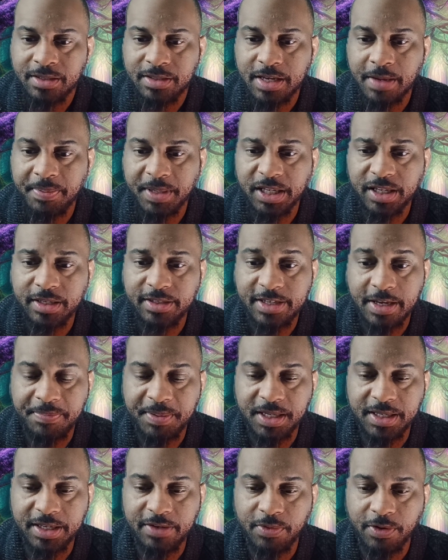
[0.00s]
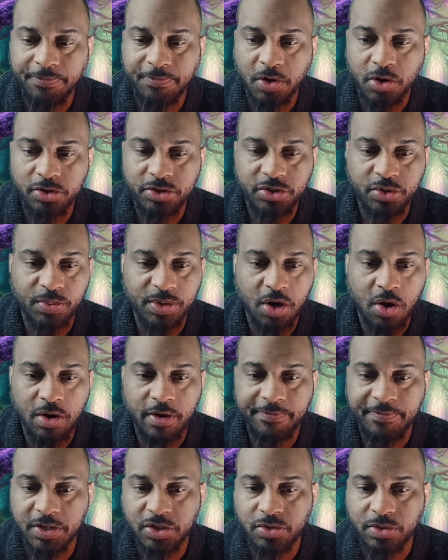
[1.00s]
typically, typically refers to an
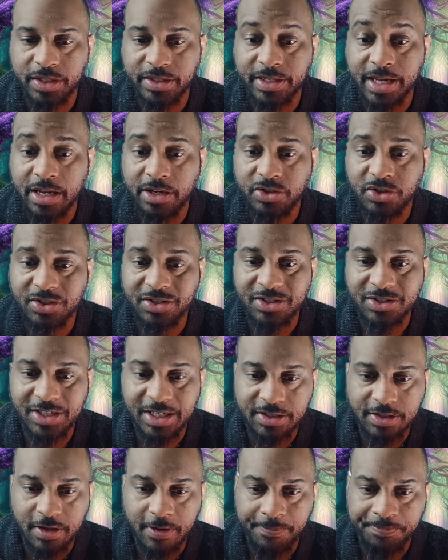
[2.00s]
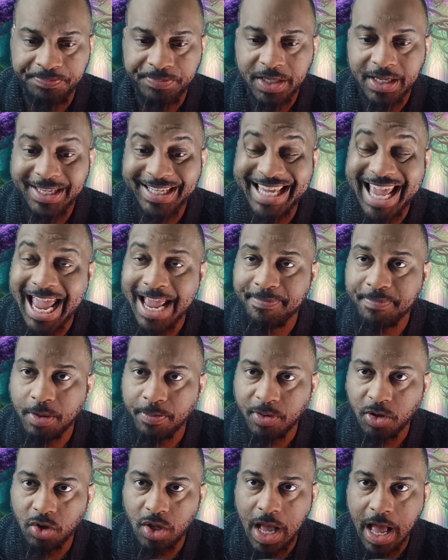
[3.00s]
artificial intelligence system
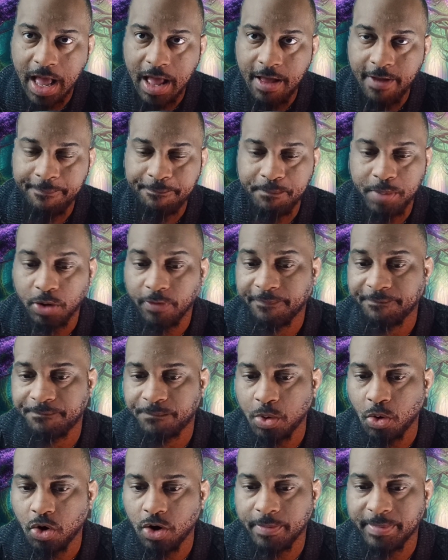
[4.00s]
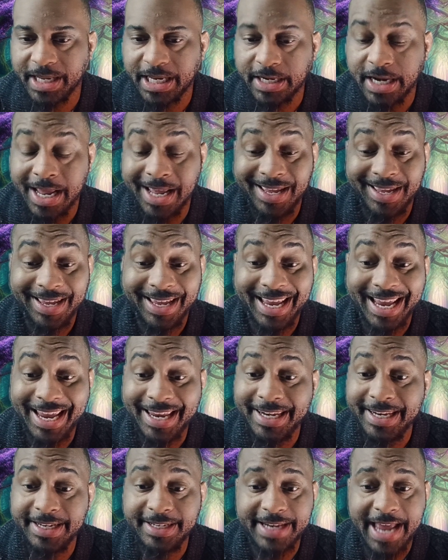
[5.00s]
capable of performing
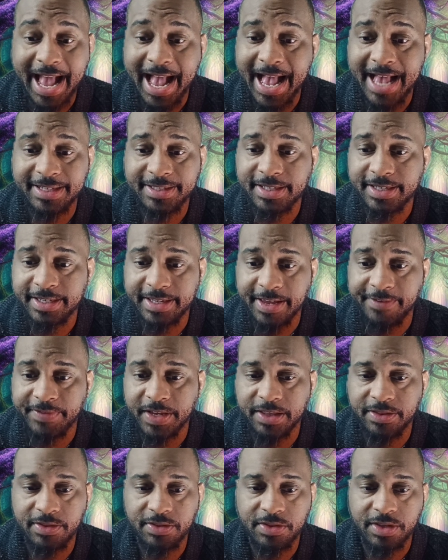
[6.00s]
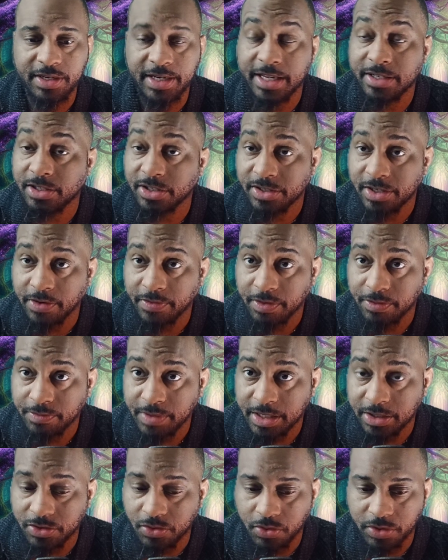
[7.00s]
any task given the necessary
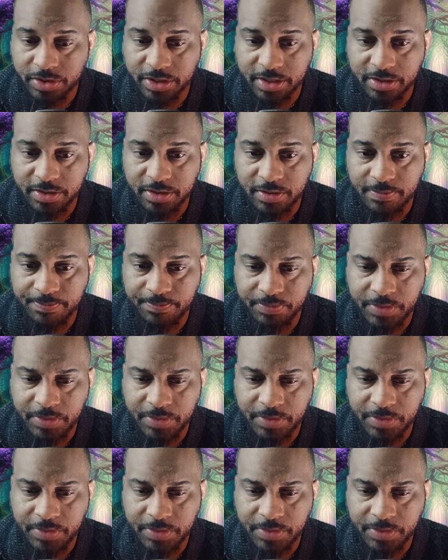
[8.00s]
resources.